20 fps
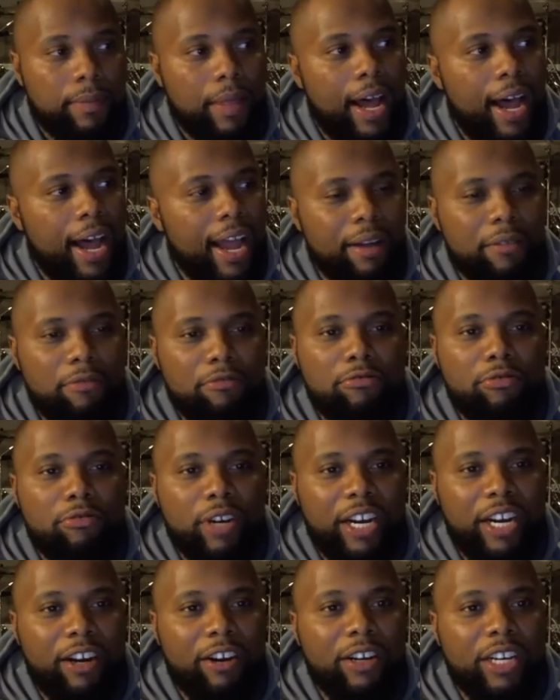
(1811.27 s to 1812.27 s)
I am
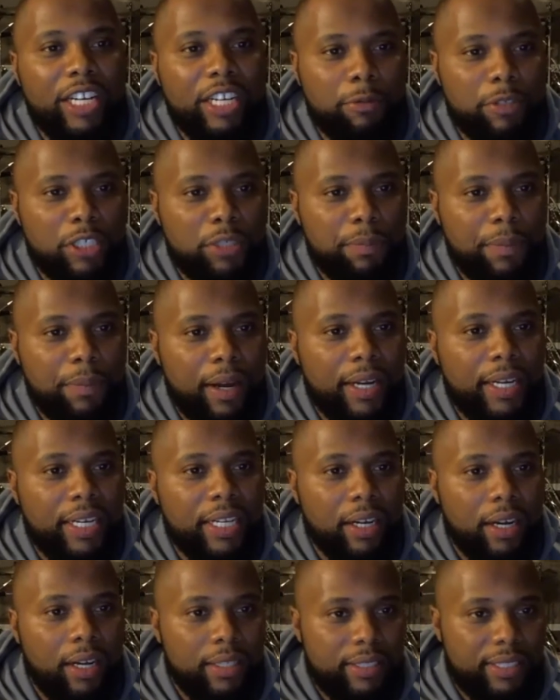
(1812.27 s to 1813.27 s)
rarely
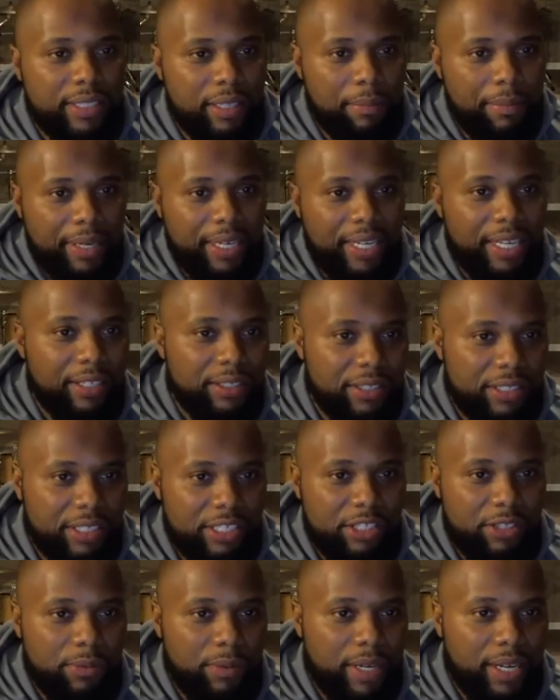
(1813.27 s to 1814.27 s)
responding on somebody else's
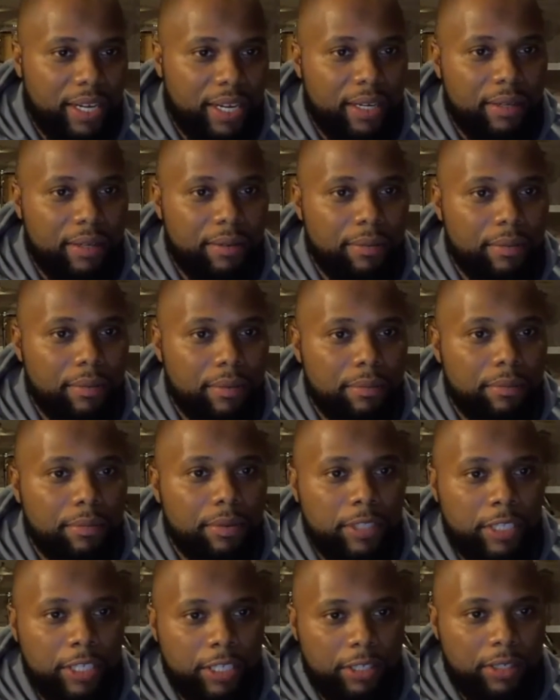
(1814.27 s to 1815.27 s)
thread,
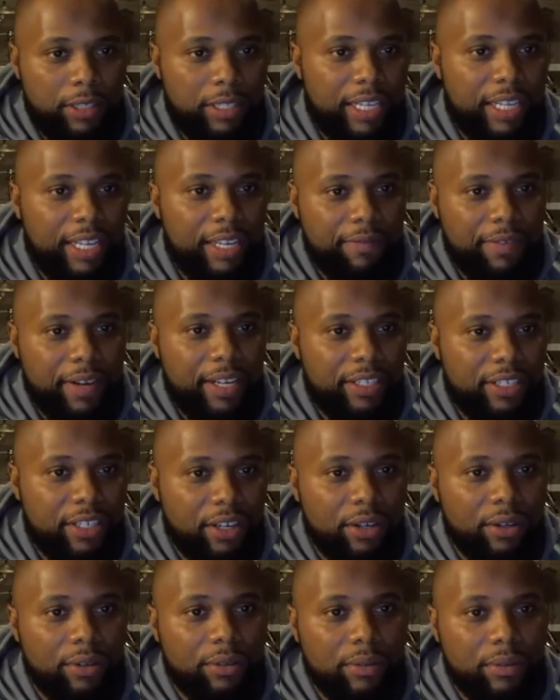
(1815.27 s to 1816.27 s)
particularly if I
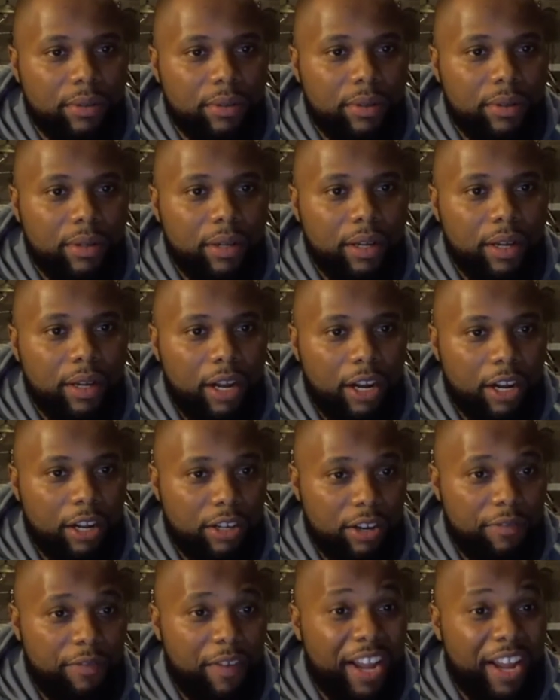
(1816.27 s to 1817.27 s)

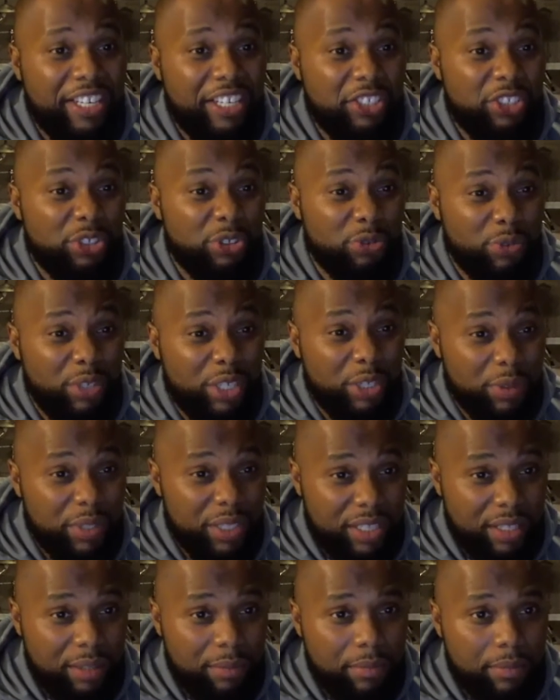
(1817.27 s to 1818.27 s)
disagree with
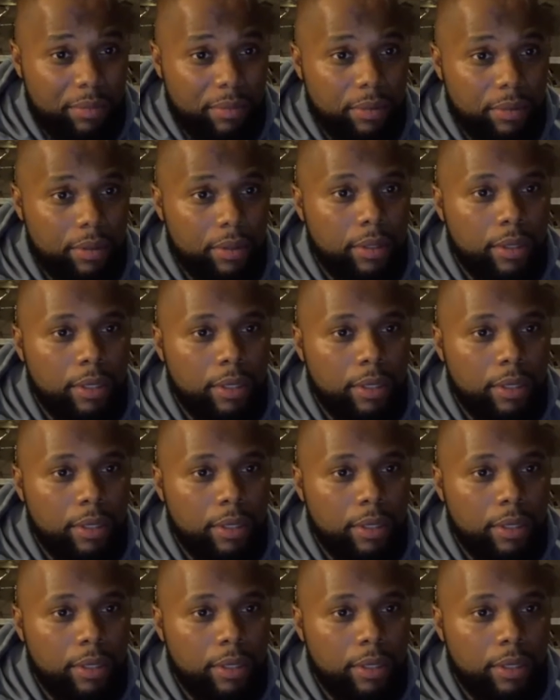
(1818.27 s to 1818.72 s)
them.